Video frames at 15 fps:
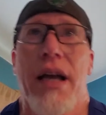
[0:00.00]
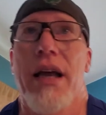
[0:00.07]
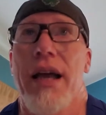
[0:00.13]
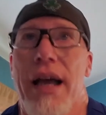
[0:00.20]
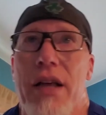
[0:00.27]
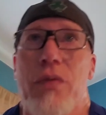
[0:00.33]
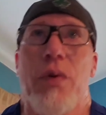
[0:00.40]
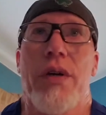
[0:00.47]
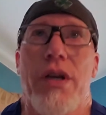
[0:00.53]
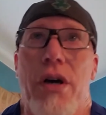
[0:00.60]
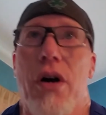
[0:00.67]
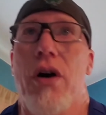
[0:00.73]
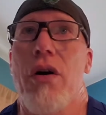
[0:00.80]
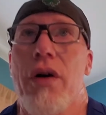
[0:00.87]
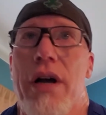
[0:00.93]
As we
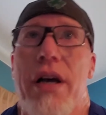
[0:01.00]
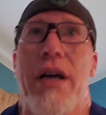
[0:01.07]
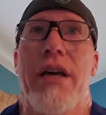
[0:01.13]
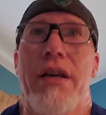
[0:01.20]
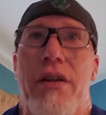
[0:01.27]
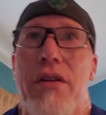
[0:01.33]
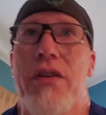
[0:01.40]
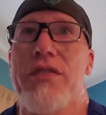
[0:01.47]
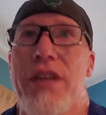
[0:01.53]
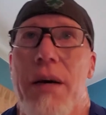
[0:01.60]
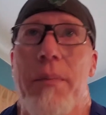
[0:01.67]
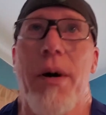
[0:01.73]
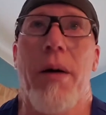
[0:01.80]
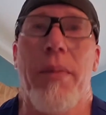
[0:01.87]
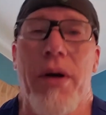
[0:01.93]
go, it'll
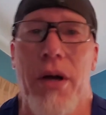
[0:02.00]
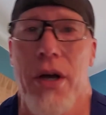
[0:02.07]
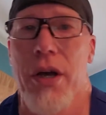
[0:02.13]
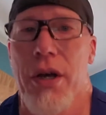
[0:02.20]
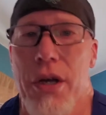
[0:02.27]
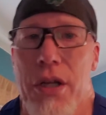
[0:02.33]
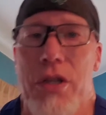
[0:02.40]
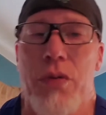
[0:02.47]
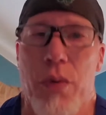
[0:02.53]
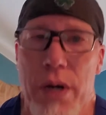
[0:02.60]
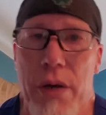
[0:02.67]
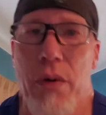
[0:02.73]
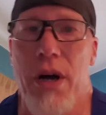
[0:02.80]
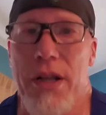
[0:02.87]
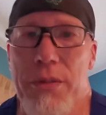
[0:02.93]
step up 20
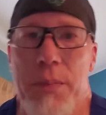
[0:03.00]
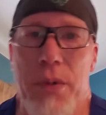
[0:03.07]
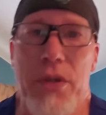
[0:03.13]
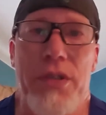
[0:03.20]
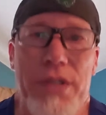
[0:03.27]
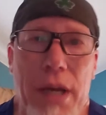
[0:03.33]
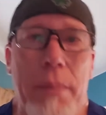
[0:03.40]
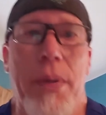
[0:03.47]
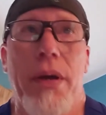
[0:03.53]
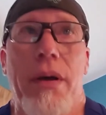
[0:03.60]
watts per step.